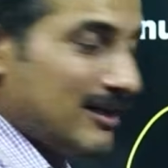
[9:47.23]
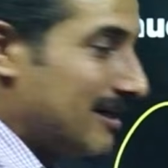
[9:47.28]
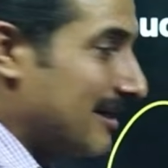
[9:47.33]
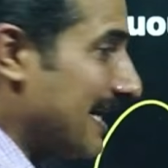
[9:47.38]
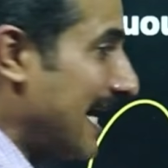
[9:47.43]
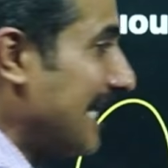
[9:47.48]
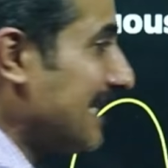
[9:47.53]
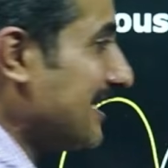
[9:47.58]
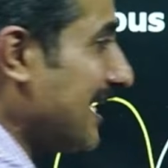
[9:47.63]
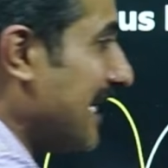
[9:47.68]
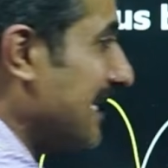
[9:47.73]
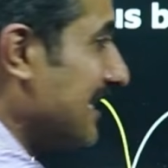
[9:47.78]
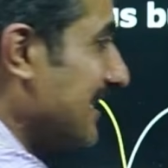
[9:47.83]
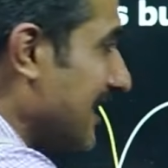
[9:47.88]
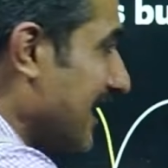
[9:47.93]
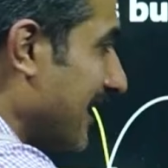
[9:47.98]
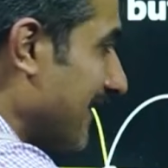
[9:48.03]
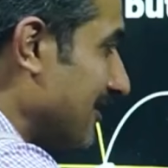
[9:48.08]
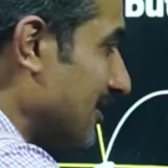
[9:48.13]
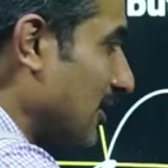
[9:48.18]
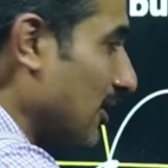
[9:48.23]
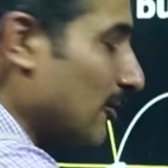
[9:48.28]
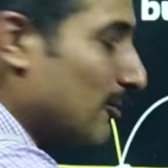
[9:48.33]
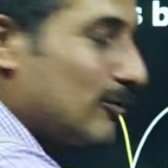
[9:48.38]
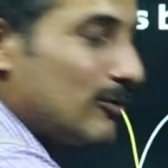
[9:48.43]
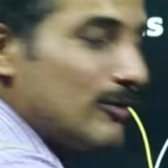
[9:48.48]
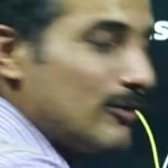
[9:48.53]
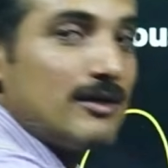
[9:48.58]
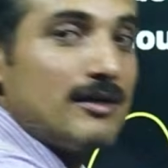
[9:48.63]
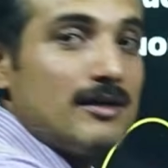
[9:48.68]
right hand
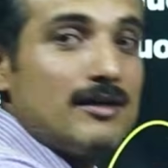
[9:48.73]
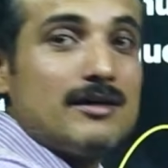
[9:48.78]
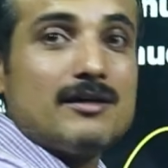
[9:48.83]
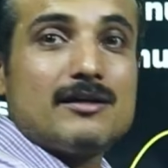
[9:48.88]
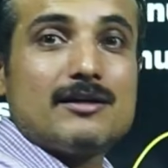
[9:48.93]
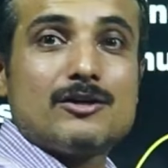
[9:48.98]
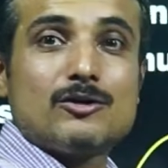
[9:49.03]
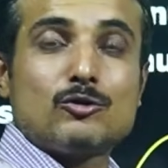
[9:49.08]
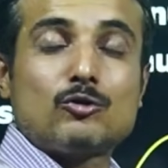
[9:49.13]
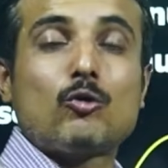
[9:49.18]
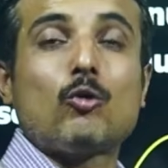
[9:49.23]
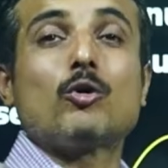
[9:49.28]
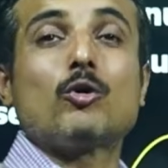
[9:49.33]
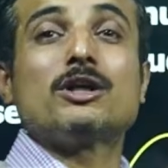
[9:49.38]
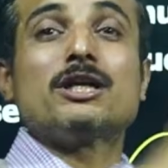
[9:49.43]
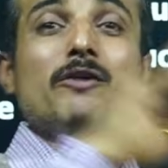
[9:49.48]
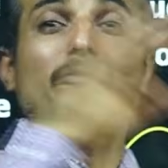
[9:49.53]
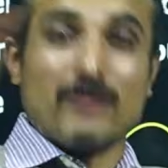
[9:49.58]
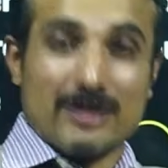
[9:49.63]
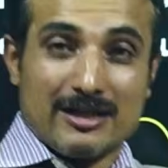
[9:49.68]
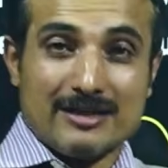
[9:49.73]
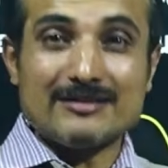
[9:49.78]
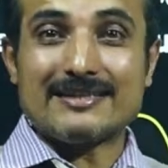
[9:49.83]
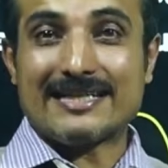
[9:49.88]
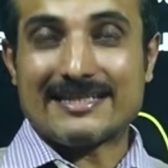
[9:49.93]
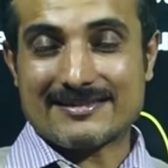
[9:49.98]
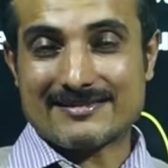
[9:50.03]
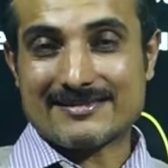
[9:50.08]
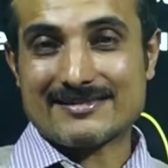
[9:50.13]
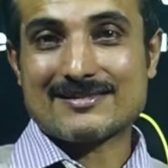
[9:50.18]
derivative. 2 different
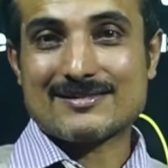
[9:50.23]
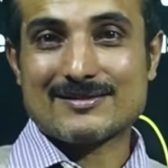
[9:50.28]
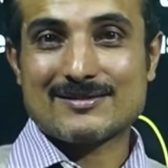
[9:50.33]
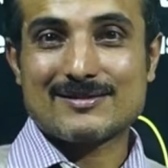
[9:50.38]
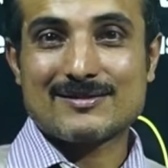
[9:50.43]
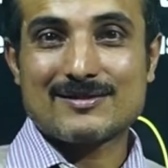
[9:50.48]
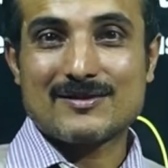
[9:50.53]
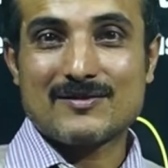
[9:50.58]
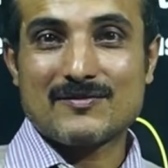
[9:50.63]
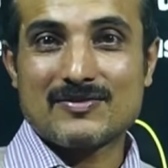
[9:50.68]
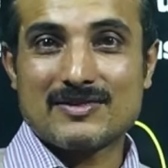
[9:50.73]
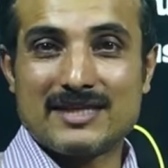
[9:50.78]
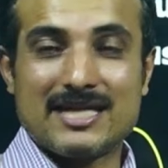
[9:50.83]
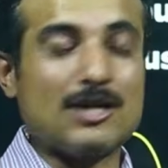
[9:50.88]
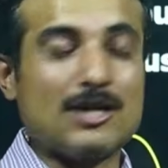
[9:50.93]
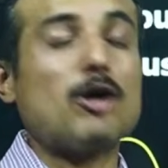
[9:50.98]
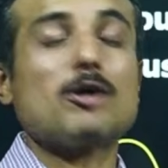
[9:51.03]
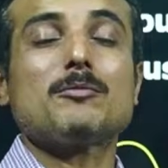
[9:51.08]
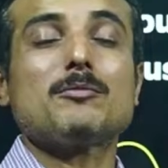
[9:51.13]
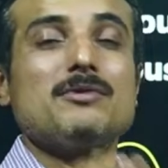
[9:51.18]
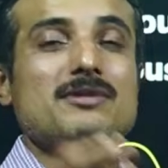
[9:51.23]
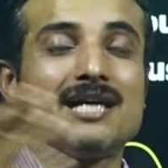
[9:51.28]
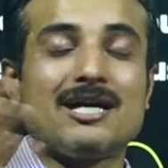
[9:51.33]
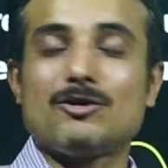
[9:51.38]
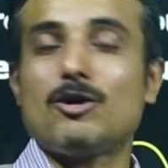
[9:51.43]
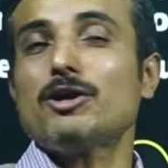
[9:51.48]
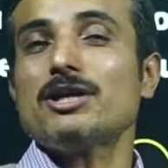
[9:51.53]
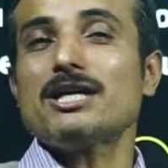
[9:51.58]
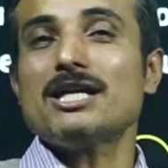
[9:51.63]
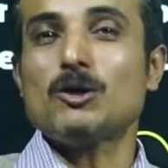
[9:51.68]
things. They're
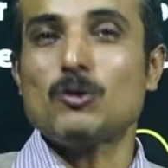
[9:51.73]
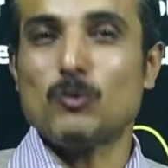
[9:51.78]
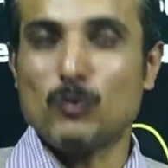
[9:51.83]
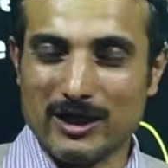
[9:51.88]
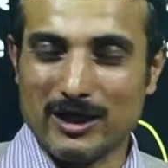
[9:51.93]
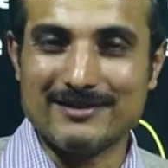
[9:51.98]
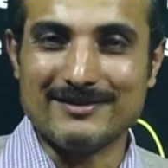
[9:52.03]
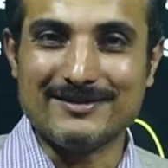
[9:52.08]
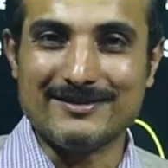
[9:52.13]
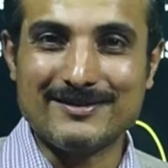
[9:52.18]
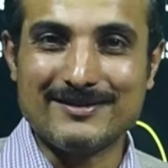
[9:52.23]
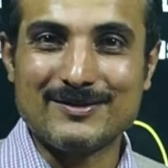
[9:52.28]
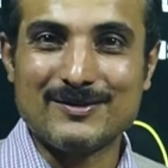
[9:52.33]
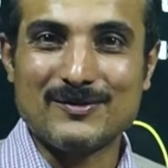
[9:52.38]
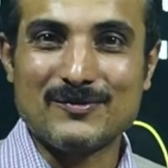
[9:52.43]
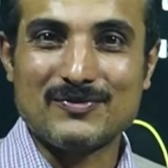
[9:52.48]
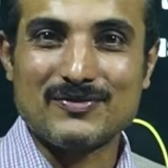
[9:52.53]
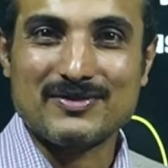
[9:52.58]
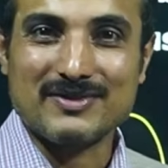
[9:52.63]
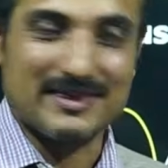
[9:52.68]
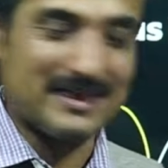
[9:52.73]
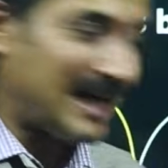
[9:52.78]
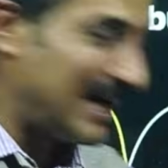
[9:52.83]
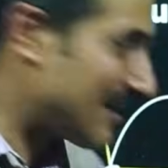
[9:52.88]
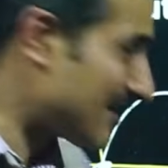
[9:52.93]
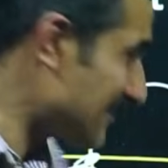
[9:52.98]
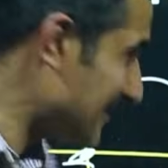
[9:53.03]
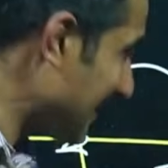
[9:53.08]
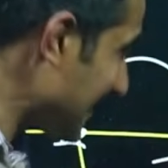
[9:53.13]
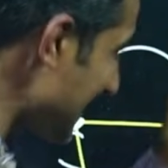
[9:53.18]
not equal.
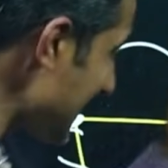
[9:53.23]
That is the